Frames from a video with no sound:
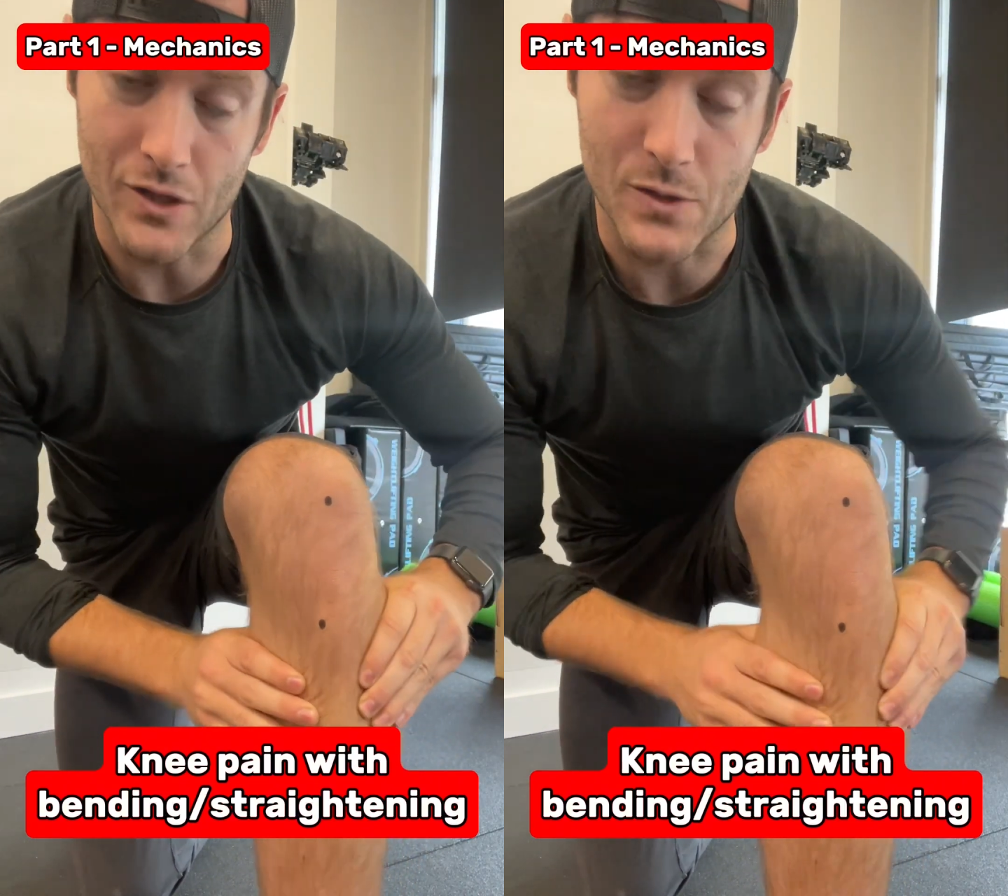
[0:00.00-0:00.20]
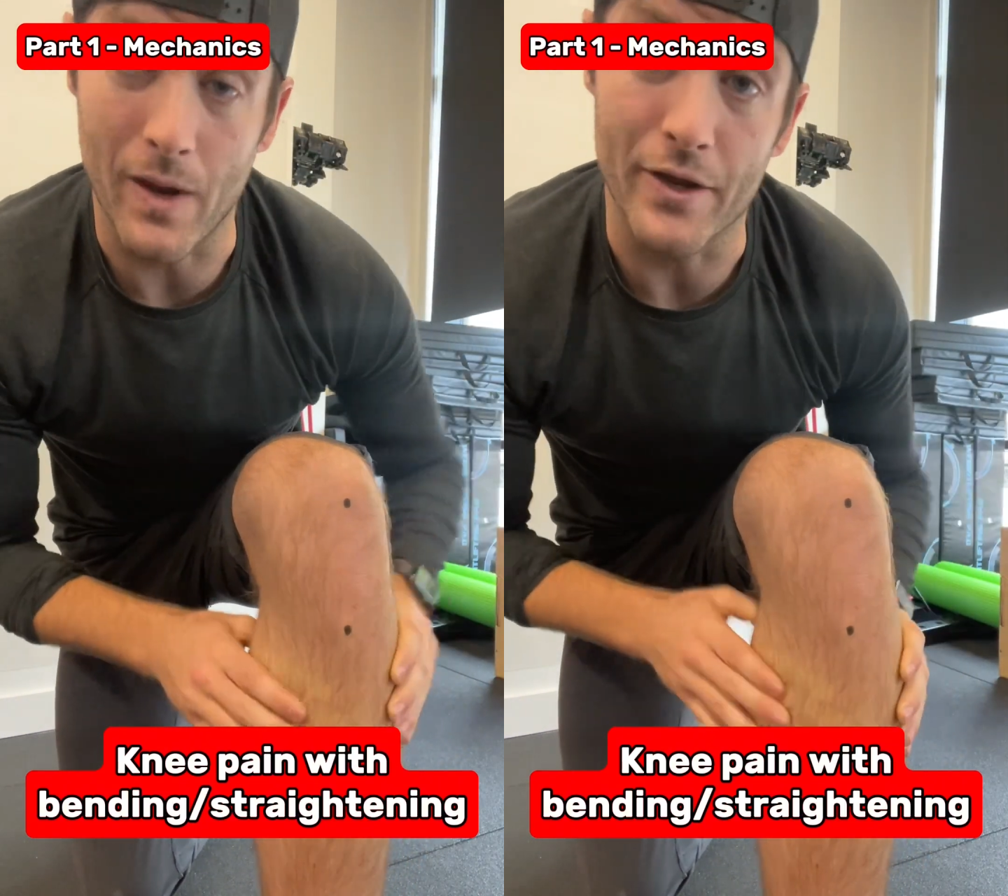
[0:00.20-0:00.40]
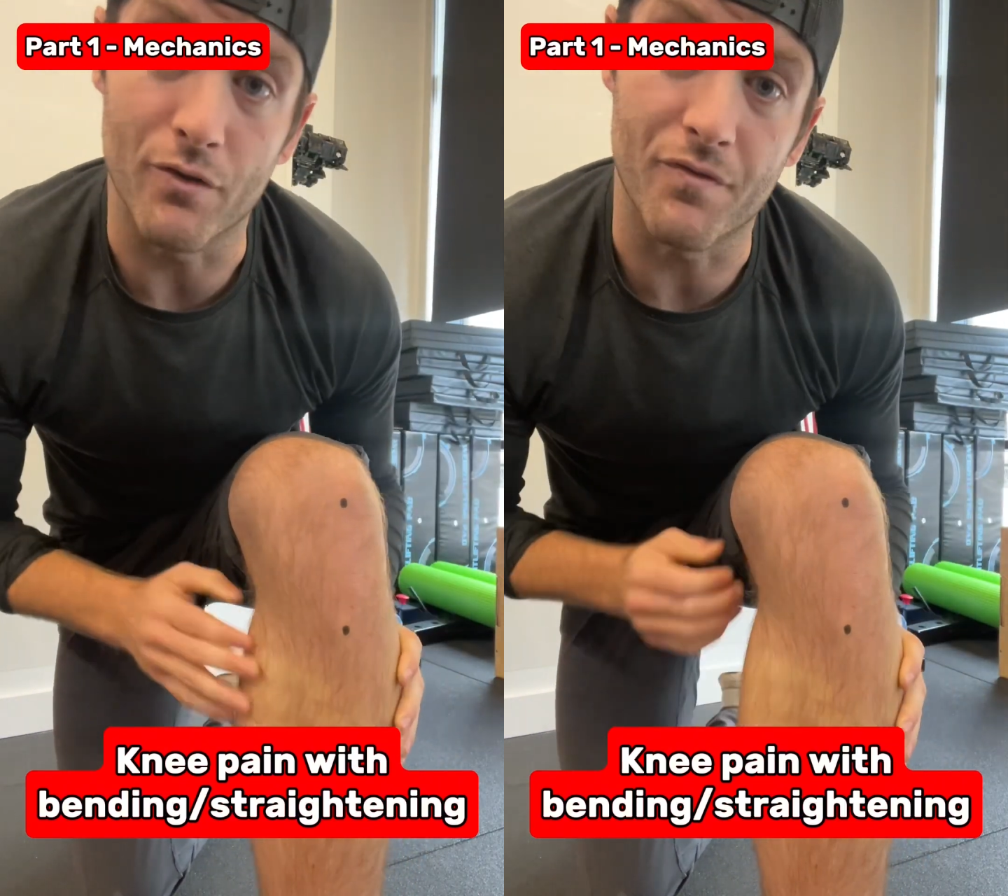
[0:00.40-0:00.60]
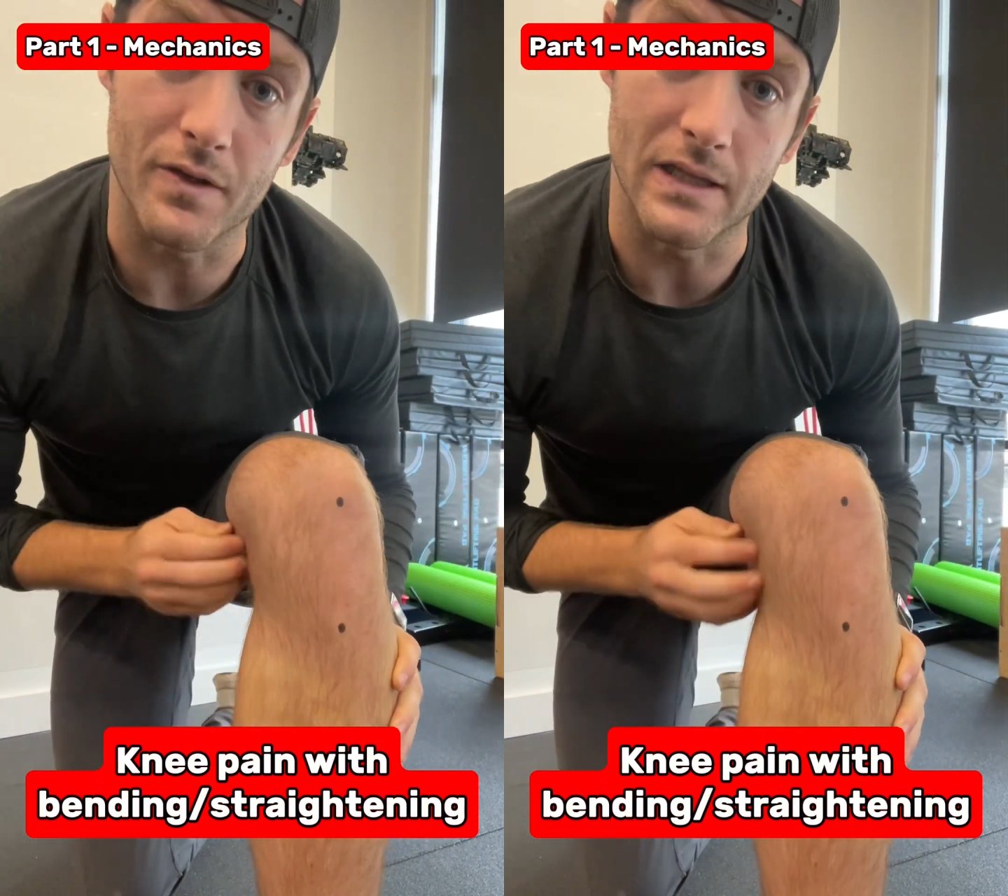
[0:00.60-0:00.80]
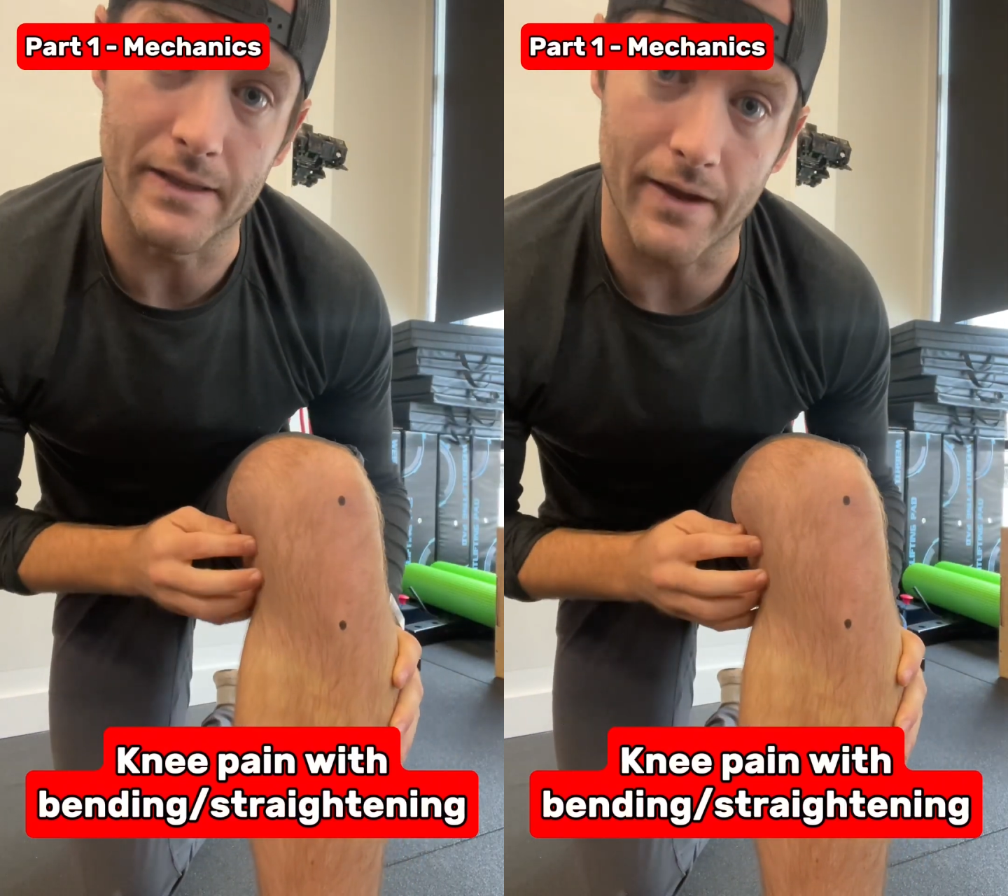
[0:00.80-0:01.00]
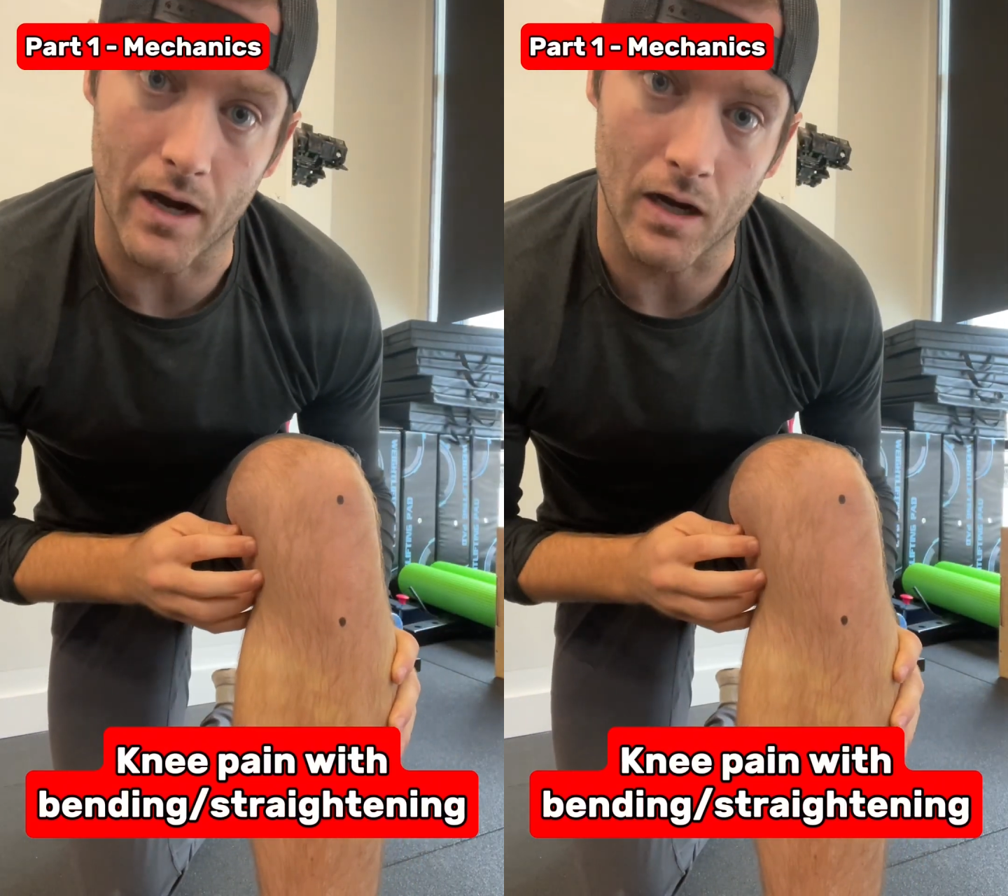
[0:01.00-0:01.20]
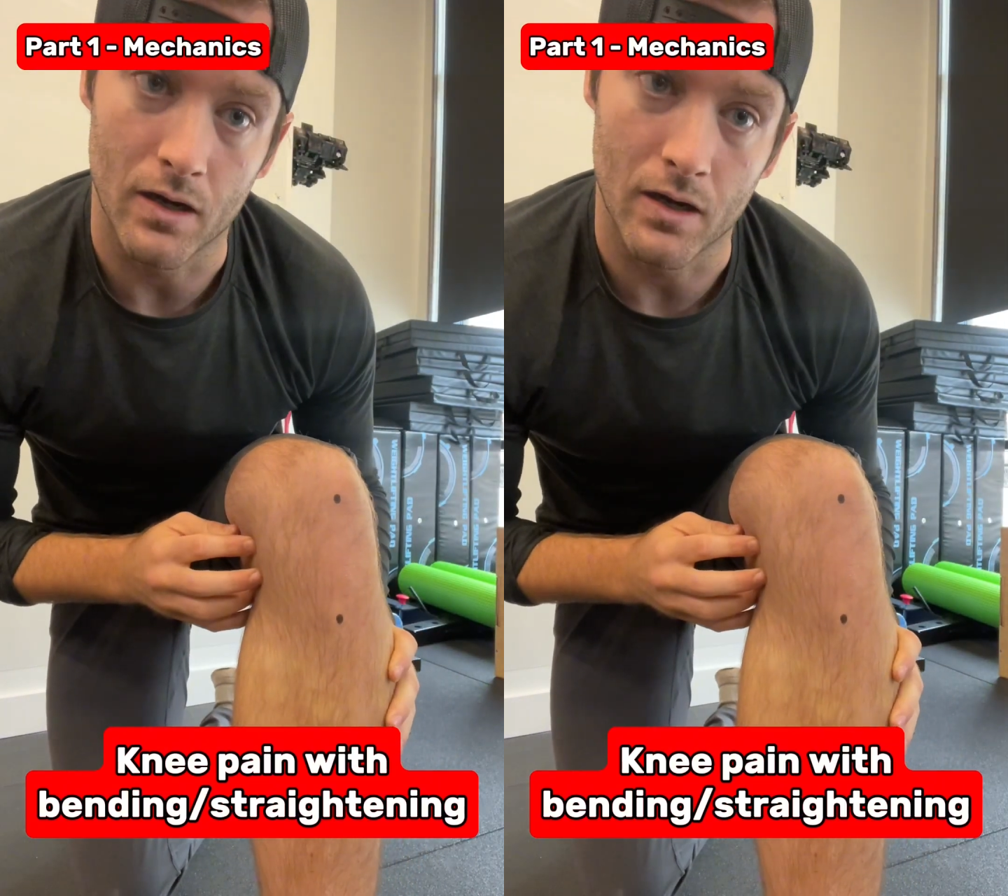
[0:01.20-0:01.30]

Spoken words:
that's why you'll feel it there.